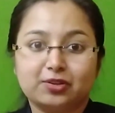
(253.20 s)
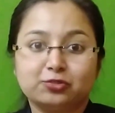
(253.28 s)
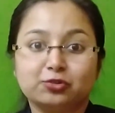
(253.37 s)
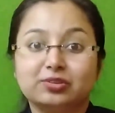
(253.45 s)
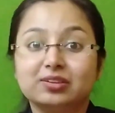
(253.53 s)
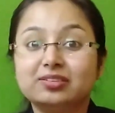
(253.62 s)

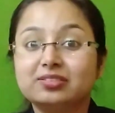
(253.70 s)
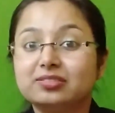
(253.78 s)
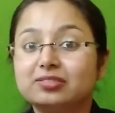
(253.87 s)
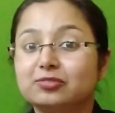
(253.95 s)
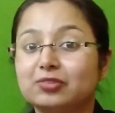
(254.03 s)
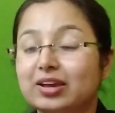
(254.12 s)
So,
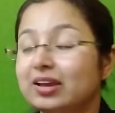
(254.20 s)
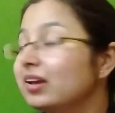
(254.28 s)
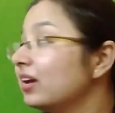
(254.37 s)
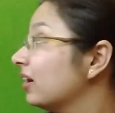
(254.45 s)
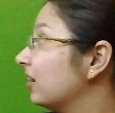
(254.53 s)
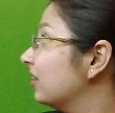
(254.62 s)
this way
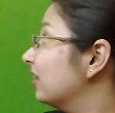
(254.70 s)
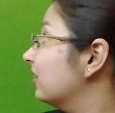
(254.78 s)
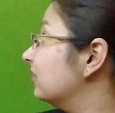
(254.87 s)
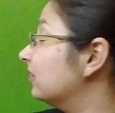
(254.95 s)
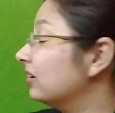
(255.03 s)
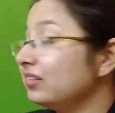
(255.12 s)

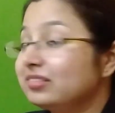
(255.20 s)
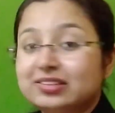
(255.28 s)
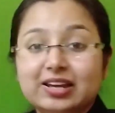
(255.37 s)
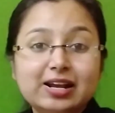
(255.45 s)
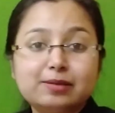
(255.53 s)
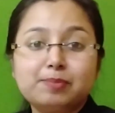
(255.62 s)
the
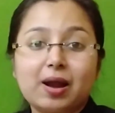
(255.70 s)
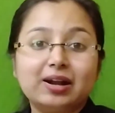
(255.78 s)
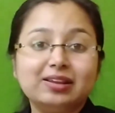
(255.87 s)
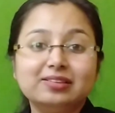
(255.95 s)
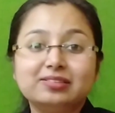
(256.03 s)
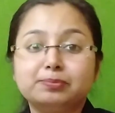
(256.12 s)
state
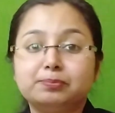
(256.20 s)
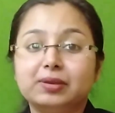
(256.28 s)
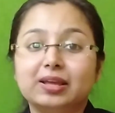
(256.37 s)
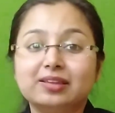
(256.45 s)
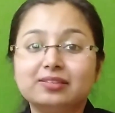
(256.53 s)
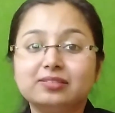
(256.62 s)
parties
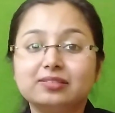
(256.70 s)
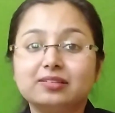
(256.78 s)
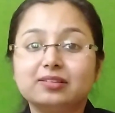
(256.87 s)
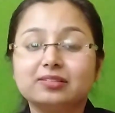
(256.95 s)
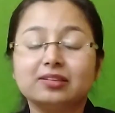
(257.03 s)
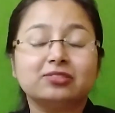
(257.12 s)

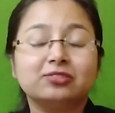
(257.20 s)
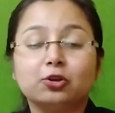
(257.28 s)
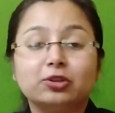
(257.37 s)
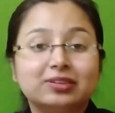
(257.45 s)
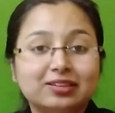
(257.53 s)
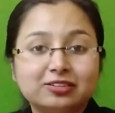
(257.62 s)
the
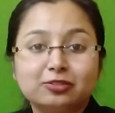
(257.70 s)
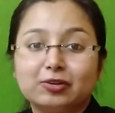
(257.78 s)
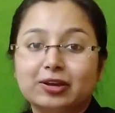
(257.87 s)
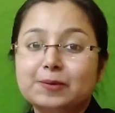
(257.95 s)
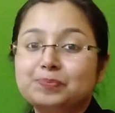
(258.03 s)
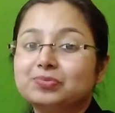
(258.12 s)

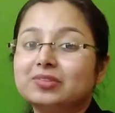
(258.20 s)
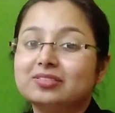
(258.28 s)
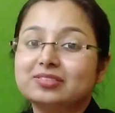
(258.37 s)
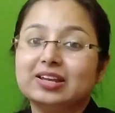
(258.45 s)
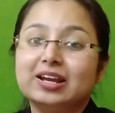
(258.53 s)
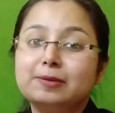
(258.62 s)

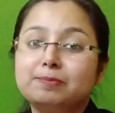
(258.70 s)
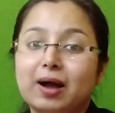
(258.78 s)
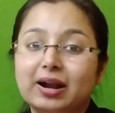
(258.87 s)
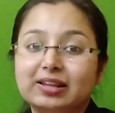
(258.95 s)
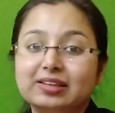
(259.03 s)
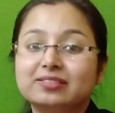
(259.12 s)
state
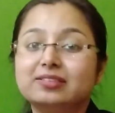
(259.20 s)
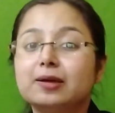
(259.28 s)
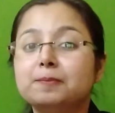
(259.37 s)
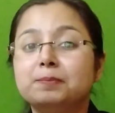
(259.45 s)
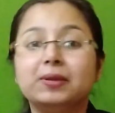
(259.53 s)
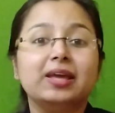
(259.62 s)
parties
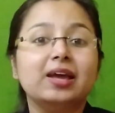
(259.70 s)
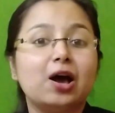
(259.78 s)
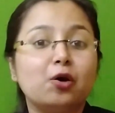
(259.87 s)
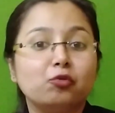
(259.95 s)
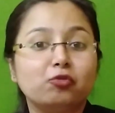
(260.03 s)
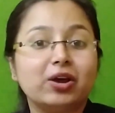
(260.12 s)
play
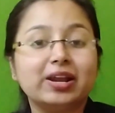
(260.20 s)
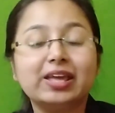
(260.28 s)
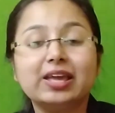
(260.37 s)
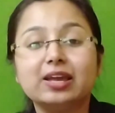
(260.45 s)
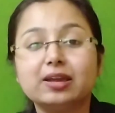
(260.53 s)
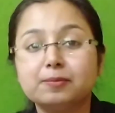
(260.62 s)
a
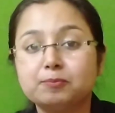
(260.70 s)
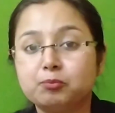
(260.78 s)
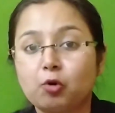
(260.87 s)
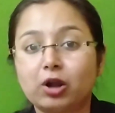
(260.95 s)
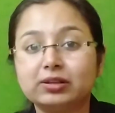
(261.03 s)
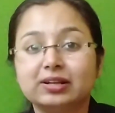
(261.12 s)
very
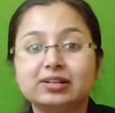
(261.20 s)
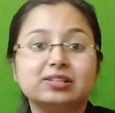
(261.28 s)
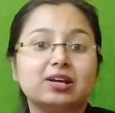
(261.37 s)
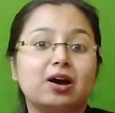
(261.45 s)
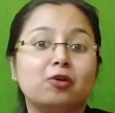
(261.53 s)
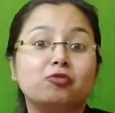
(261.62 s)
important,
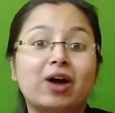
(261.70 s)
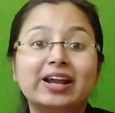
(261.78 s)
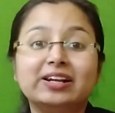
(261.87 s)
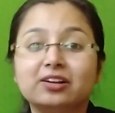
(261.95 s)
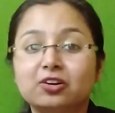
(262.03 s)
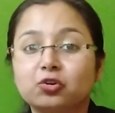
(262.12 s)
a
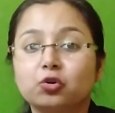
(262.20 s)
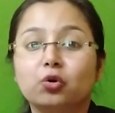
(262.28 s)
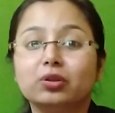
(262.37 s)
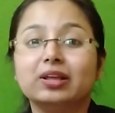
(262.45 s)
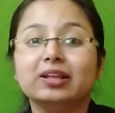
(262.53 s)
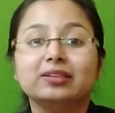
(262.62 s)
vital
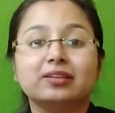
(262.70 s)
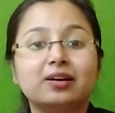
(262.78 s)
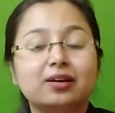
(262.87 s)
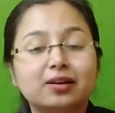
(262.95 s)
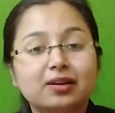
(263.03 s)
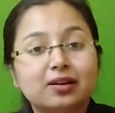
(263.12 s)
role in the